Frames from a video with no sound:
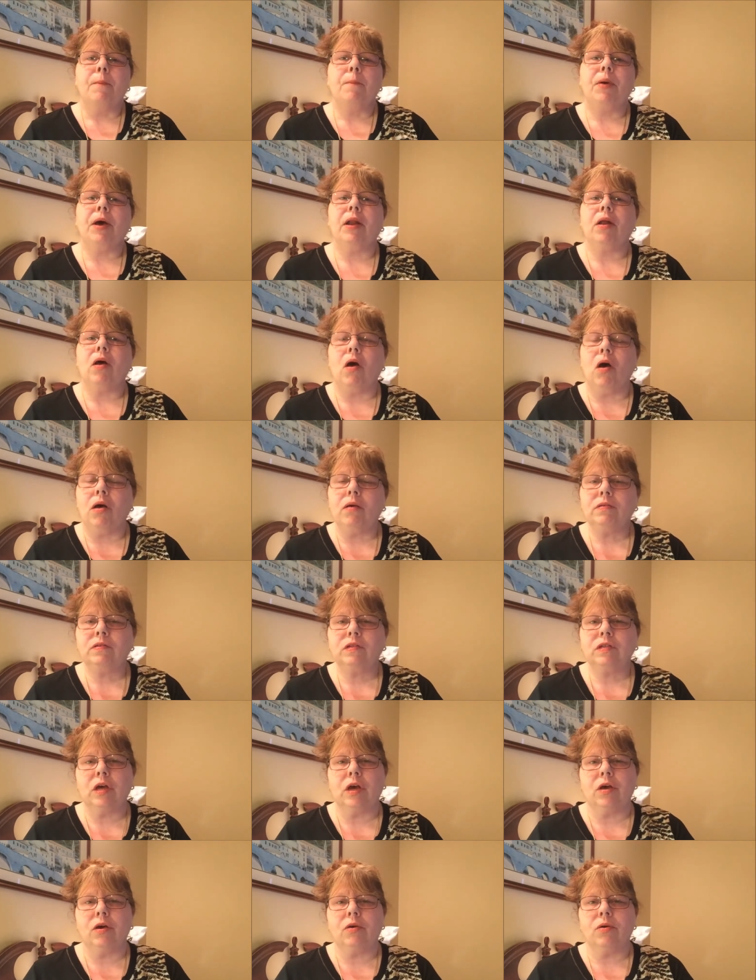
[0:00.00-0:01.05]
But
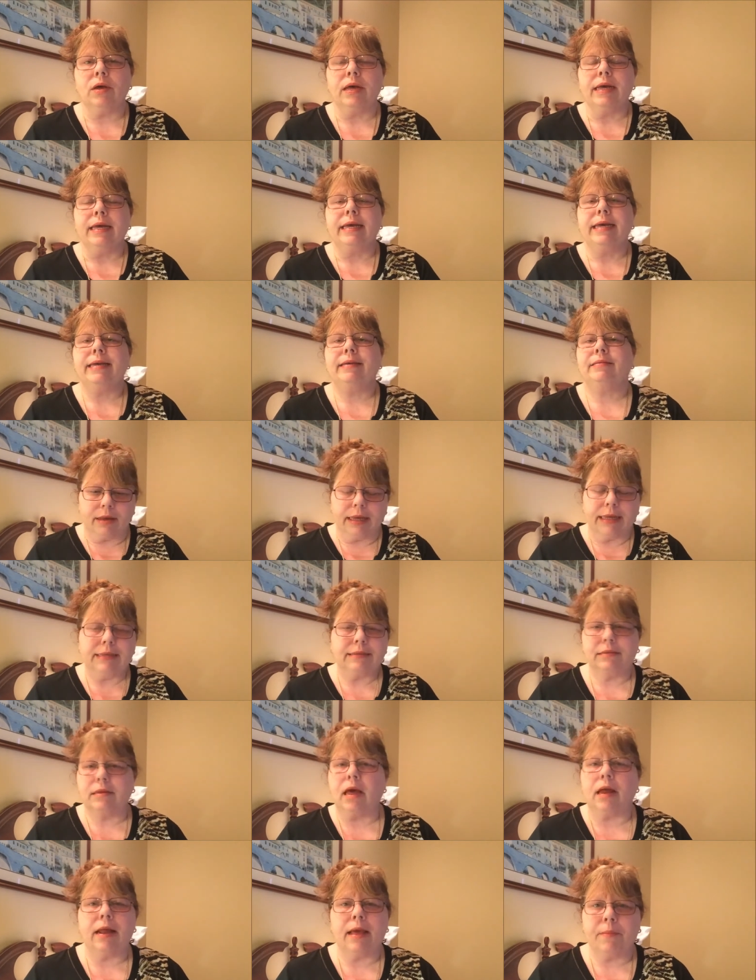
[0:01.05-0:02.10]
also, he's
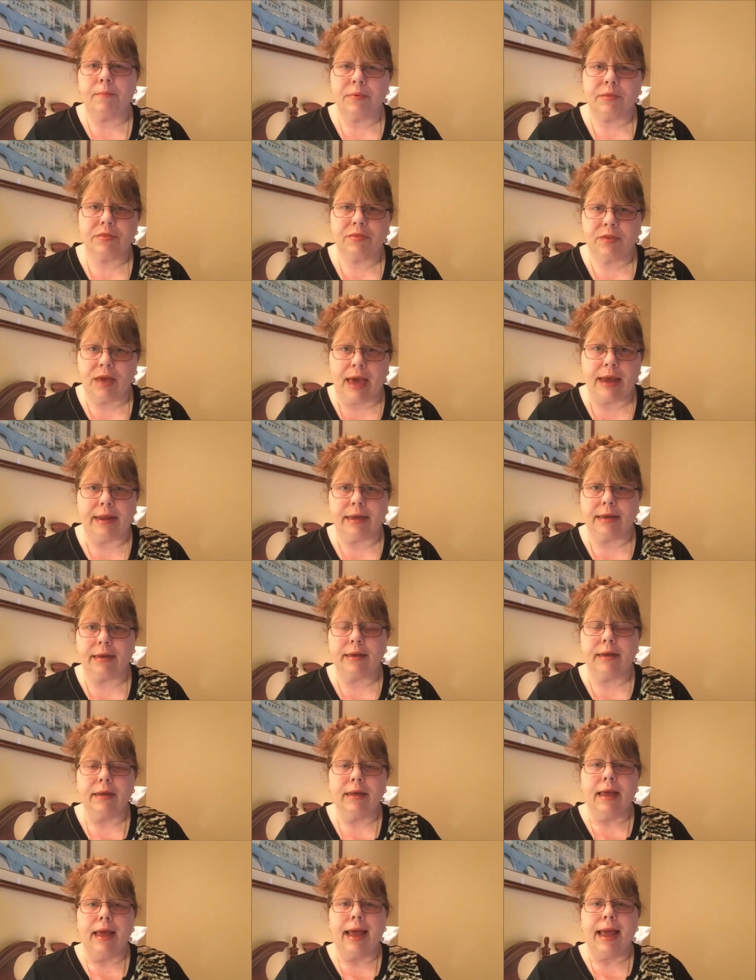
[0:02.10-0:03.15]
not empathetic,
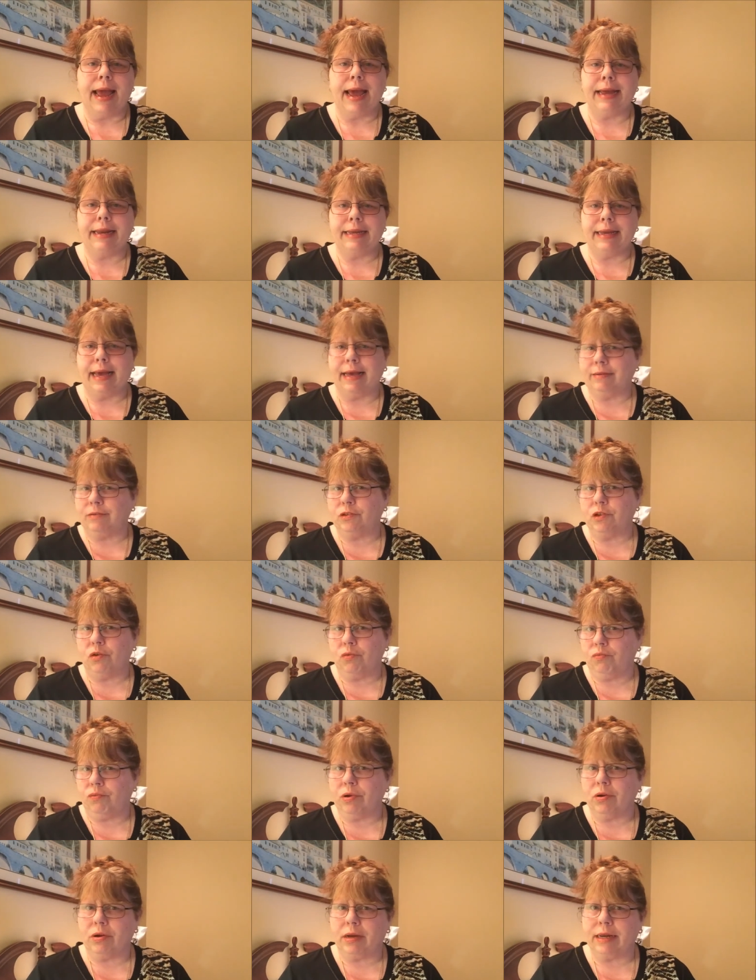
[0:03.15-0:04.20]
and he has no
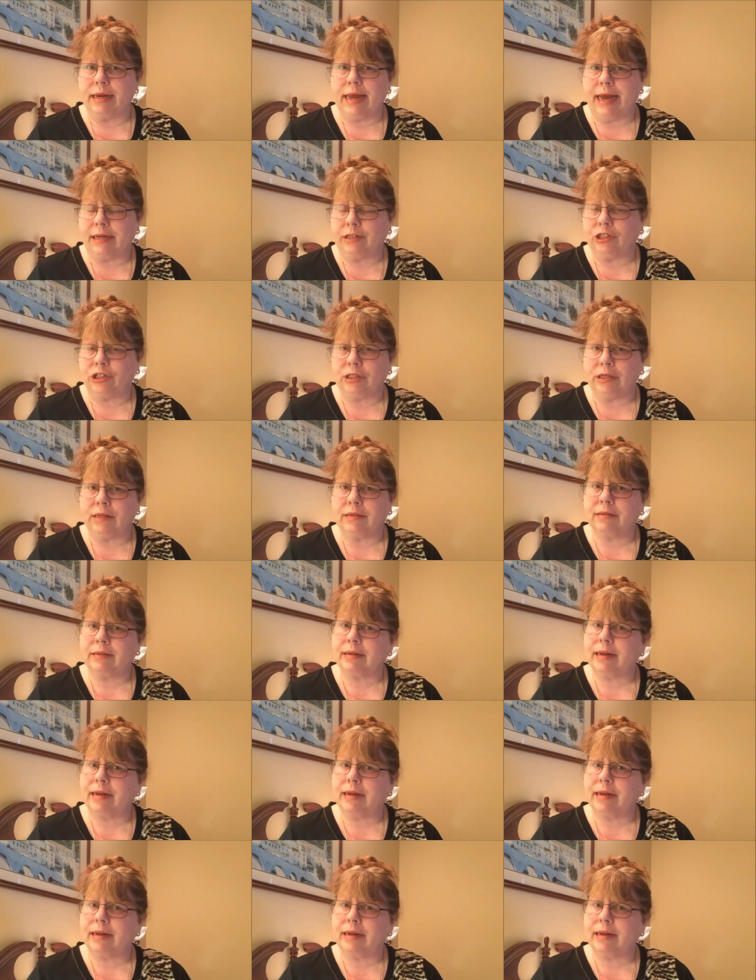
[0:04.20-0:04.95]
real connection. His